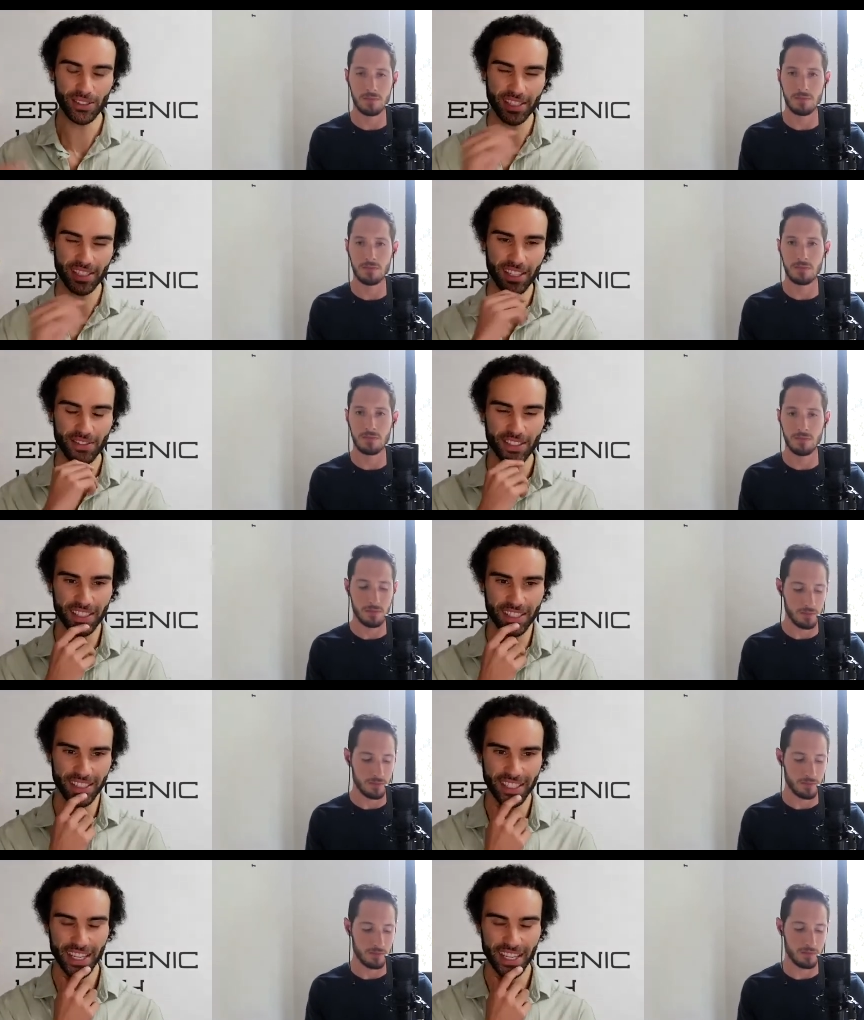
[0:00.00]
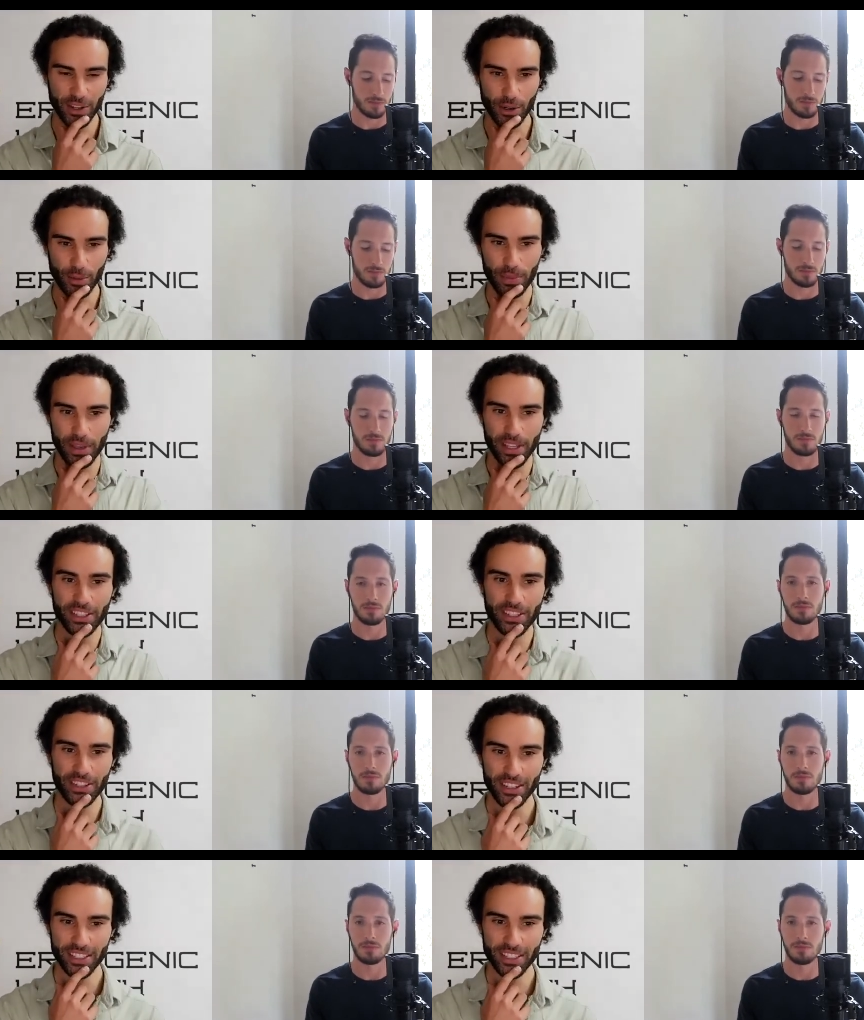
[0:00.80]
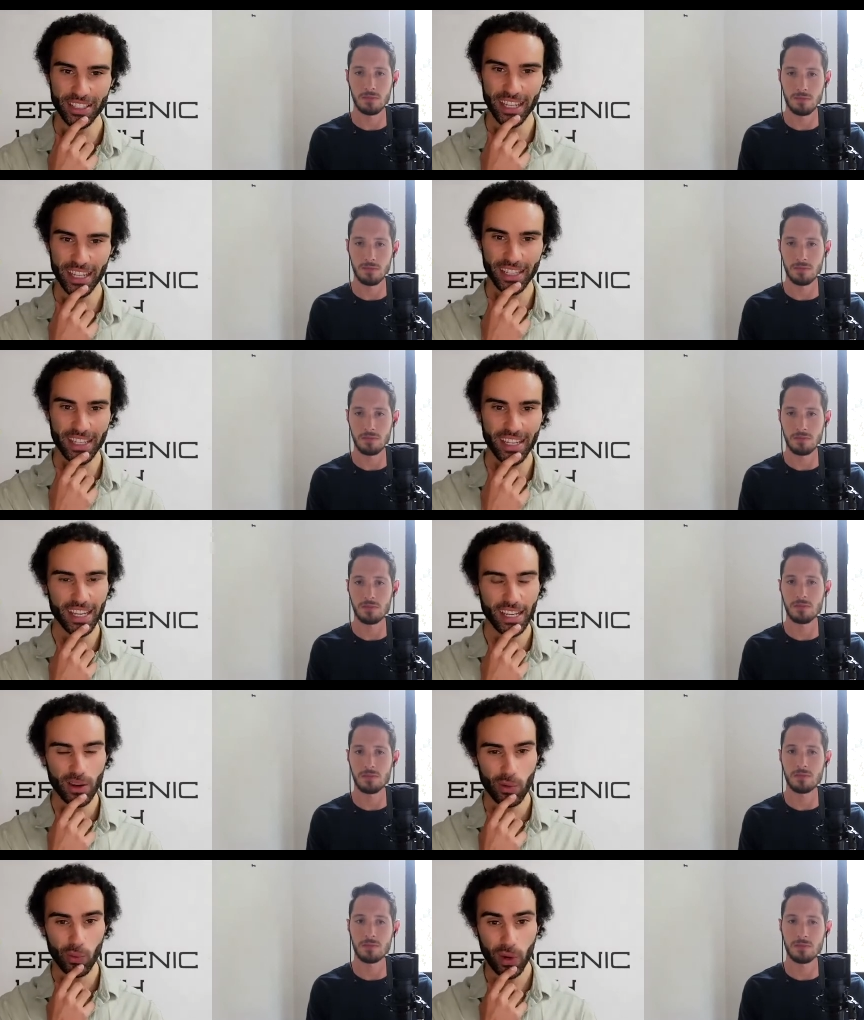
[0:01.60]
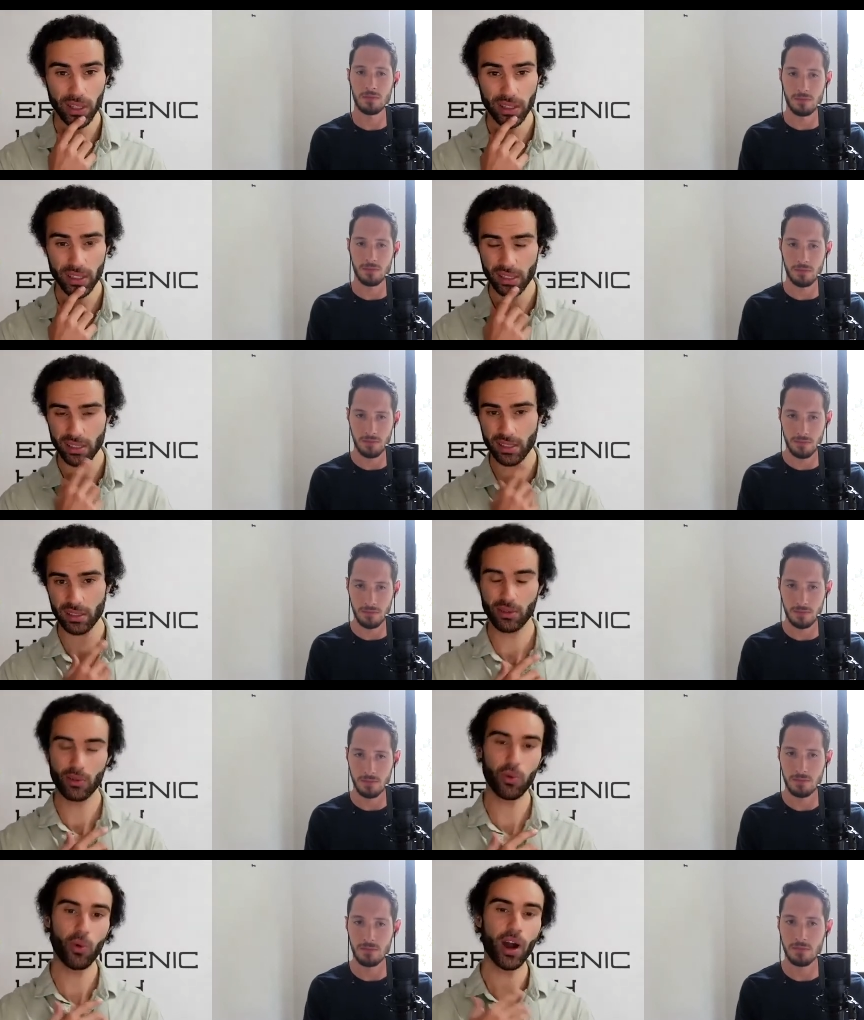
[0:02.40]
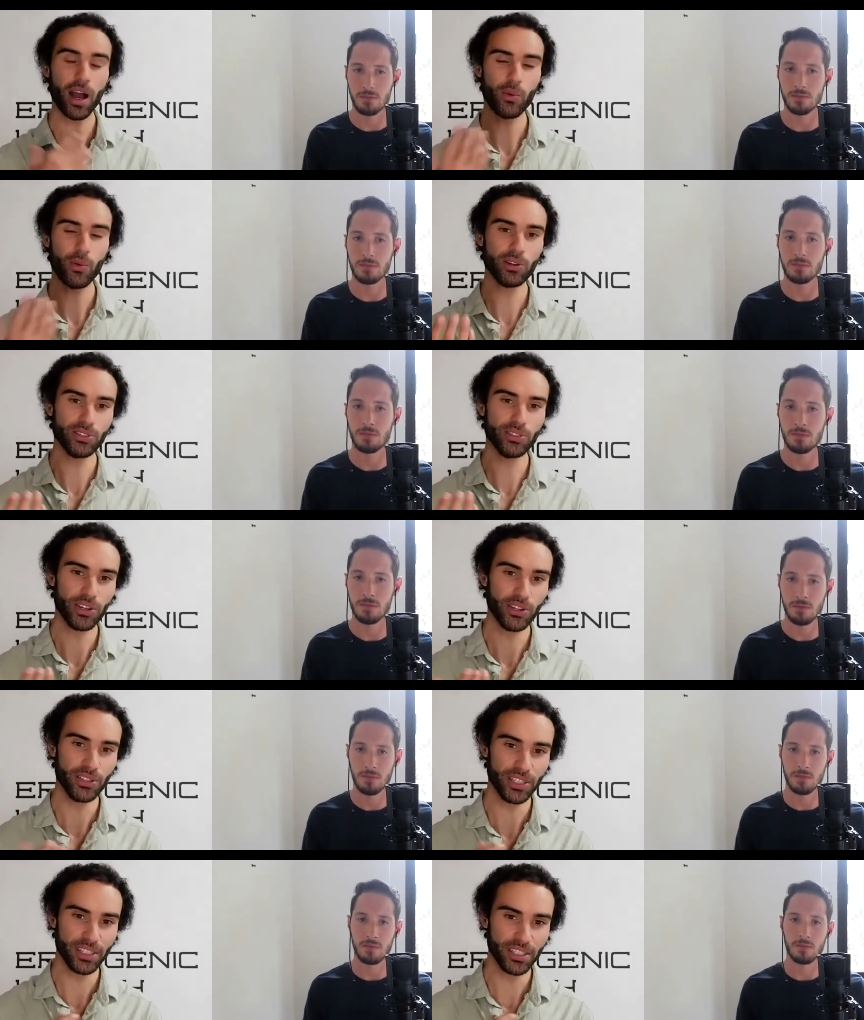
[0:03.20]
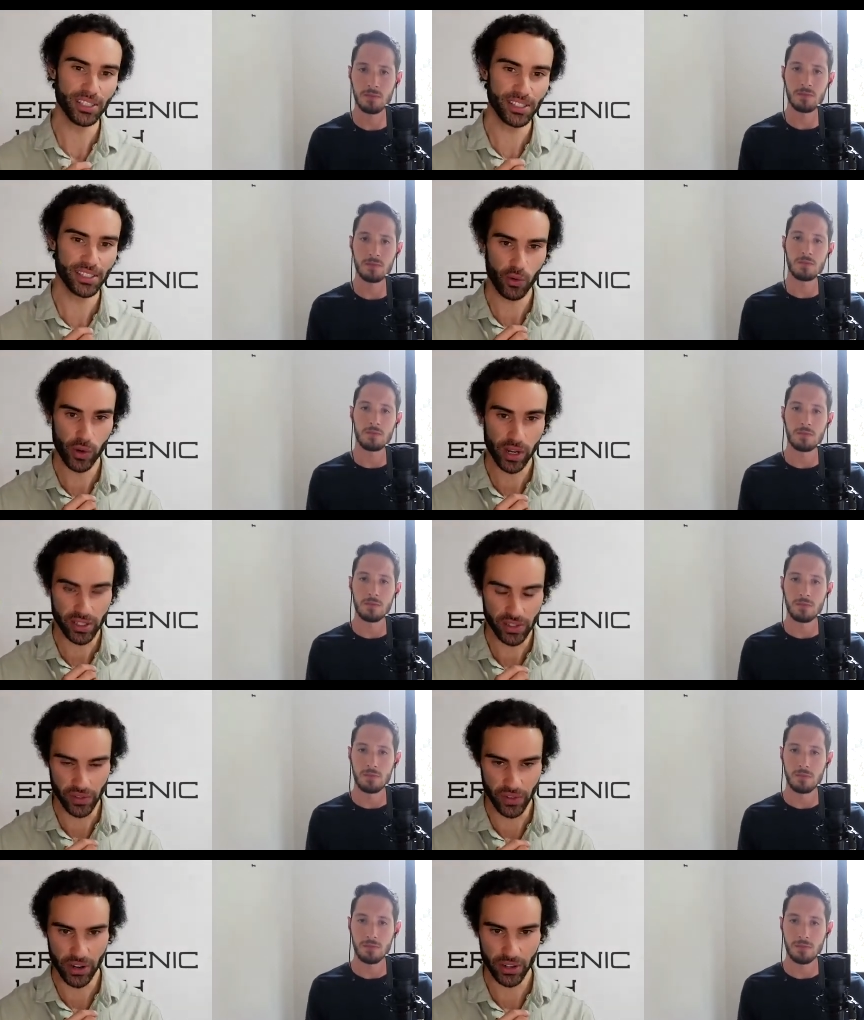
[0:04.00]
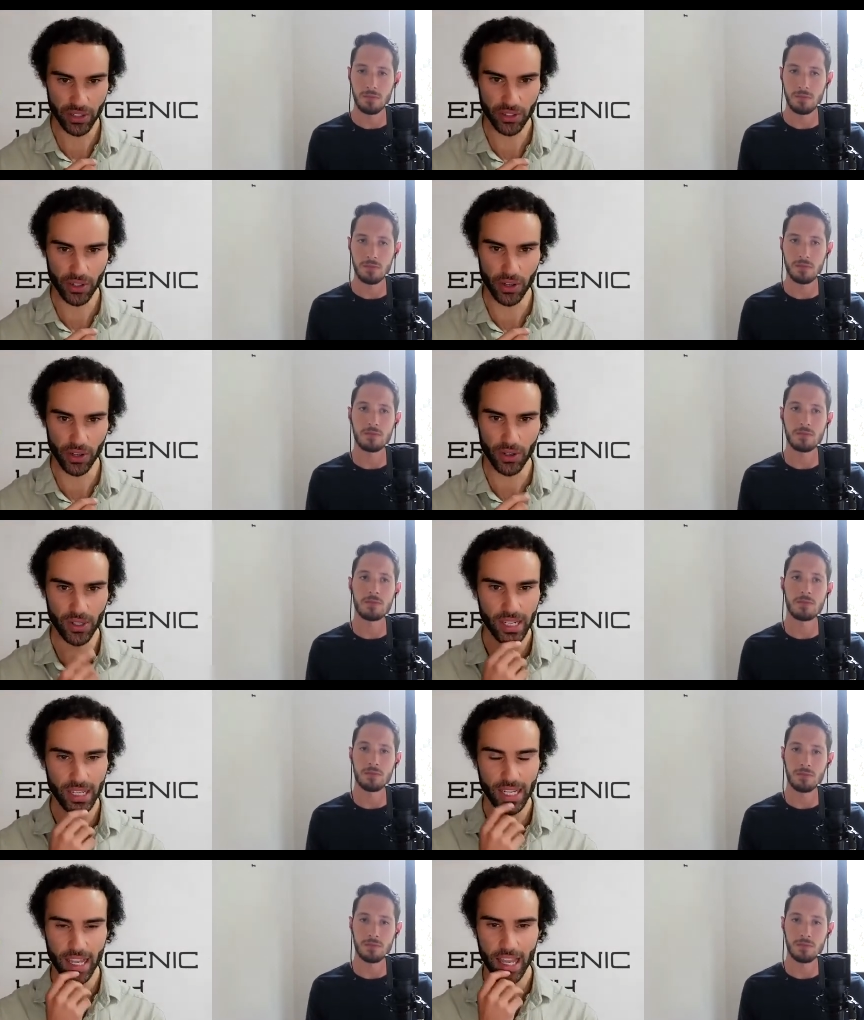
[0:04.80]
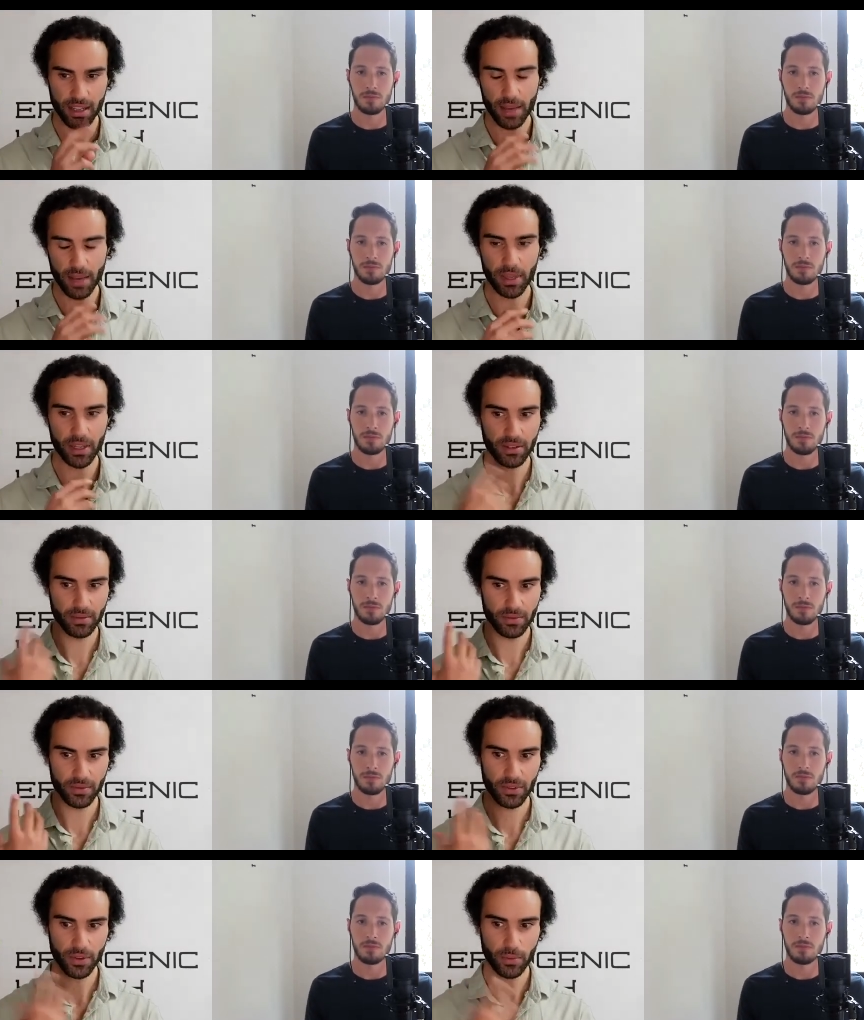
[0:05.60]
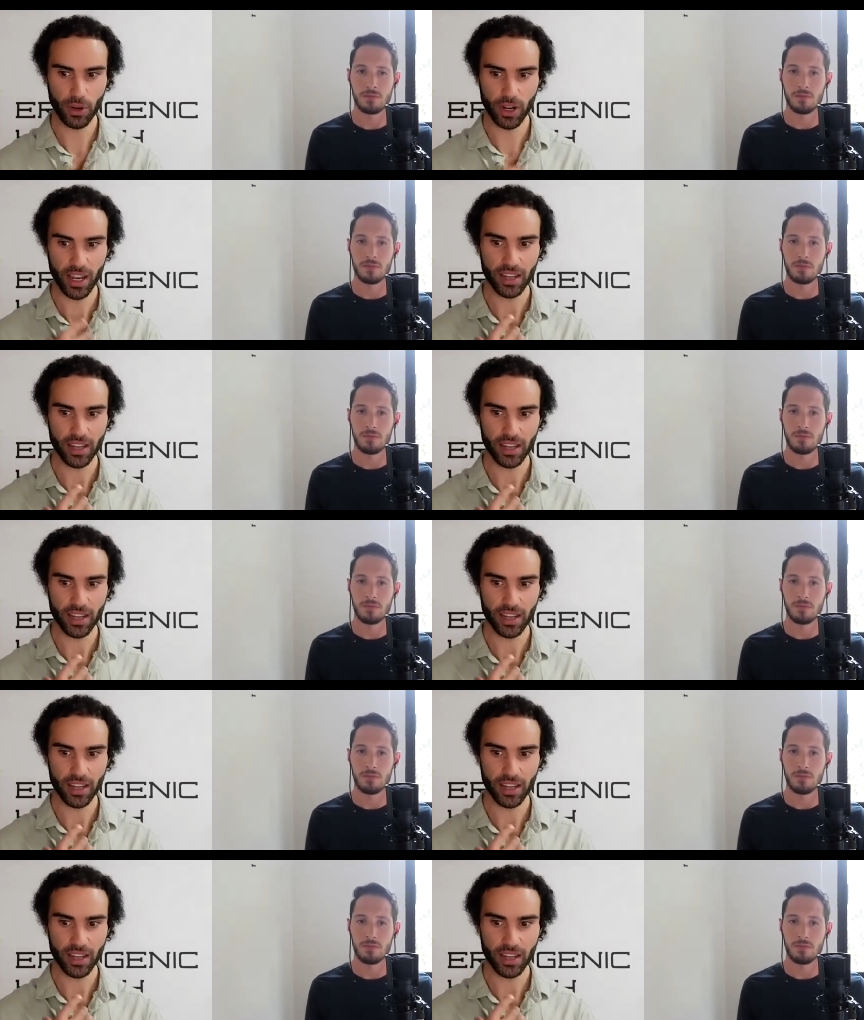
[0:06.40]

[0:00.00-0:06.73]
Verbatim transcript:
Speaker 1: I'd love to get your opinion on. Like one that's quite well known is resveratrol. I mean, from what I